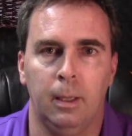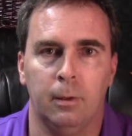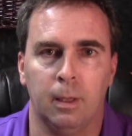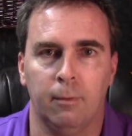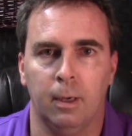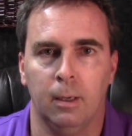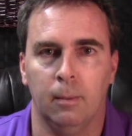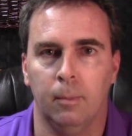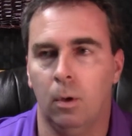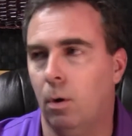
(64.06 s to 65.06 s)
is of
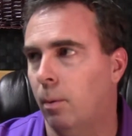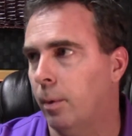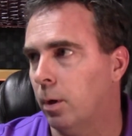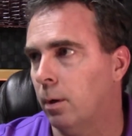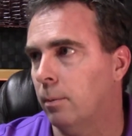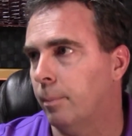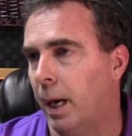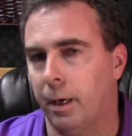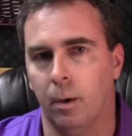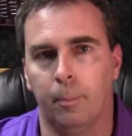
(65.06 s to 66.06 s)
a homeowner
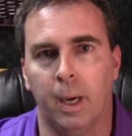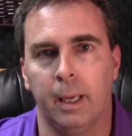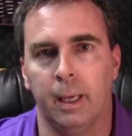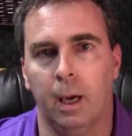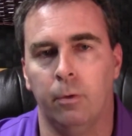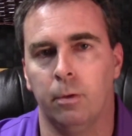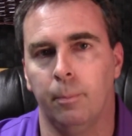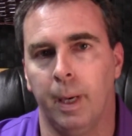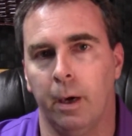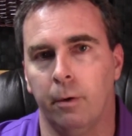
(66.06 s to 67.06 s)
buyer buying a house
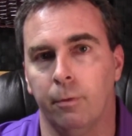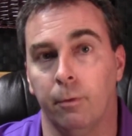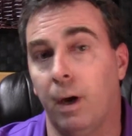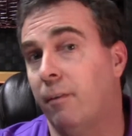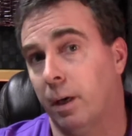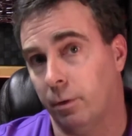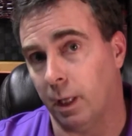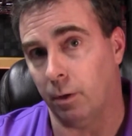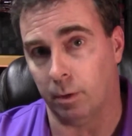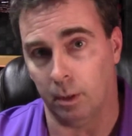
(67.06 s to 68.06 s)
in Barrie for
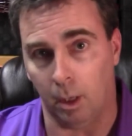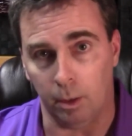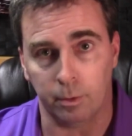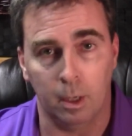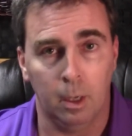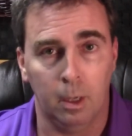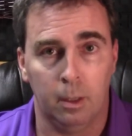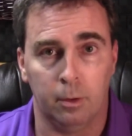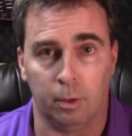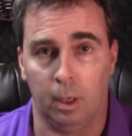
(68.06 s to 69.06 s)
$500,000.
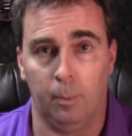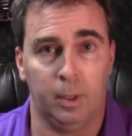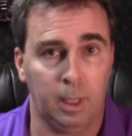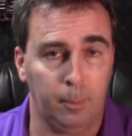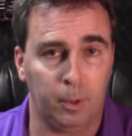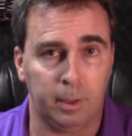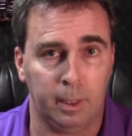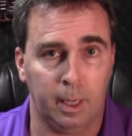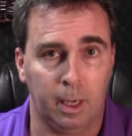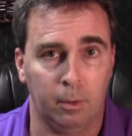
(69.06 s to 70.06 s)
They're going to put
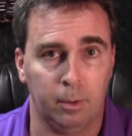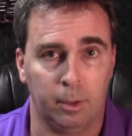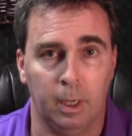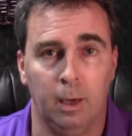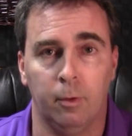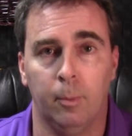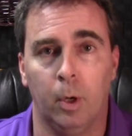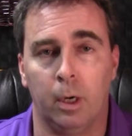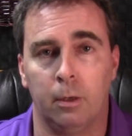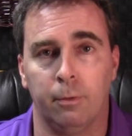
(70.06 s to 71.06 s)
10% down, they're going to have a
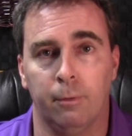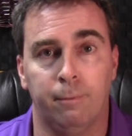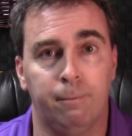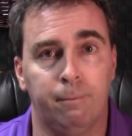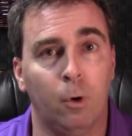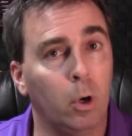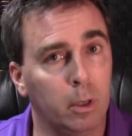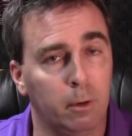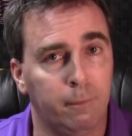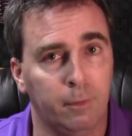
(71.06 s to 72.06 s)
mortgage for
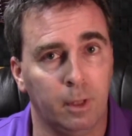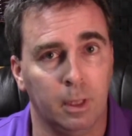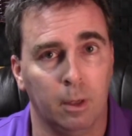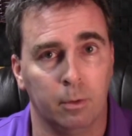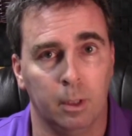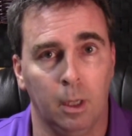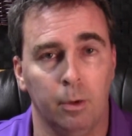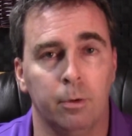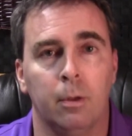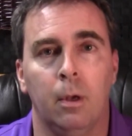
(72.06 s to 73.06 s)

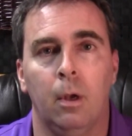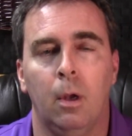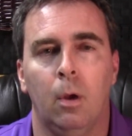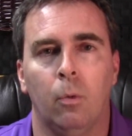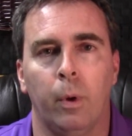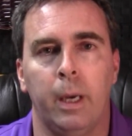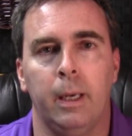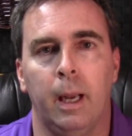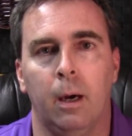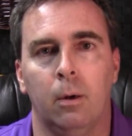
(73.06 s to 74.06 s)
$450,000. Right
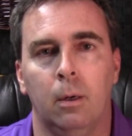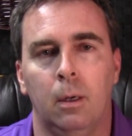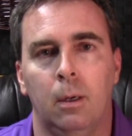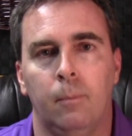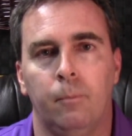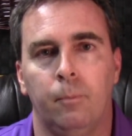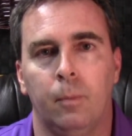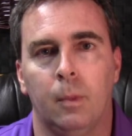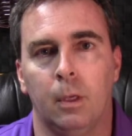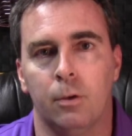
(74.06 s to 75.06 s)
now,
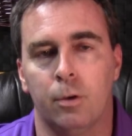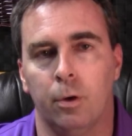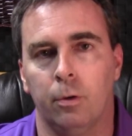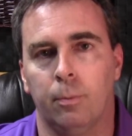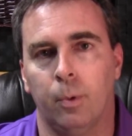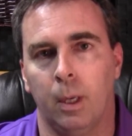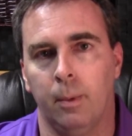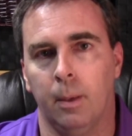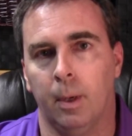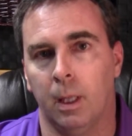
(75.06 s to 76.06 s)
the insurance
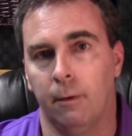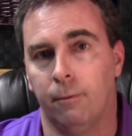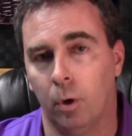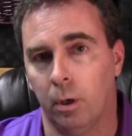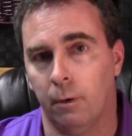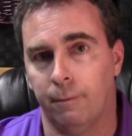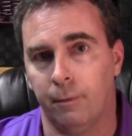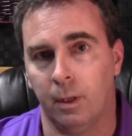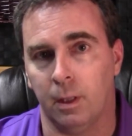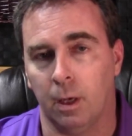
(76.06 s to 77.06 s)
premium on that
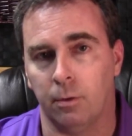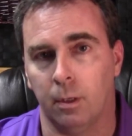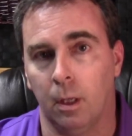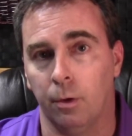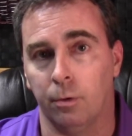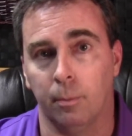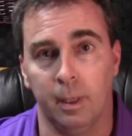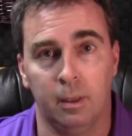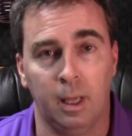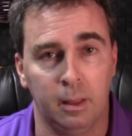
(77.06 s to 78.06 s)
$450,000 will
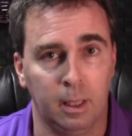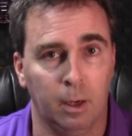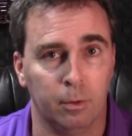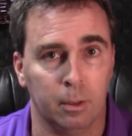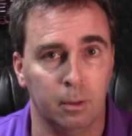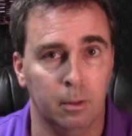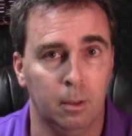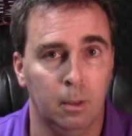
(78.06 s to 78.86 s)
be $10,800,